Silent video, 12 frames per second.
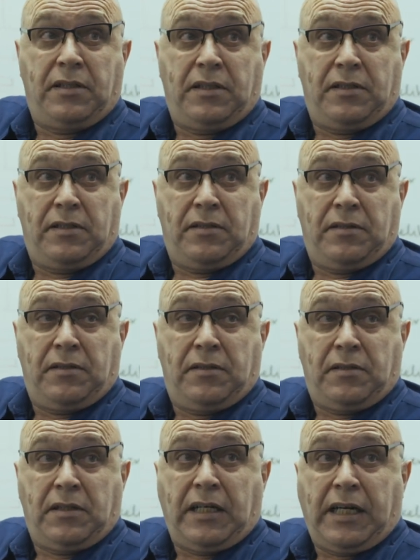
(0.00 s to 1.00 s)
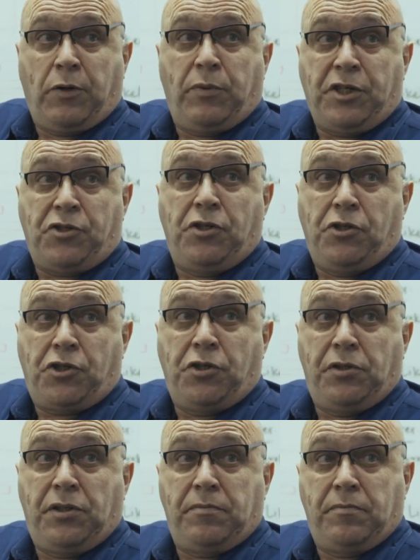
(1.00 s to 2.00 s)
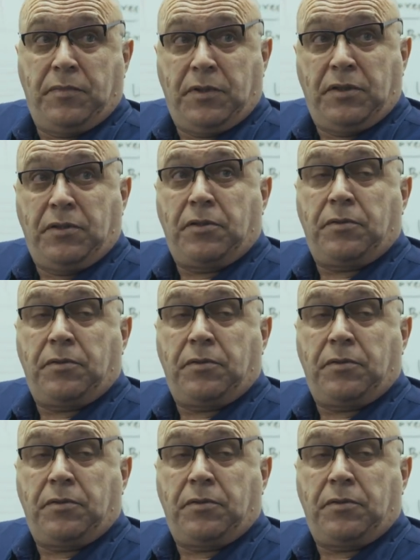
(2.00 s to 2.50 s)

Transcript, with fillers: and figuring out what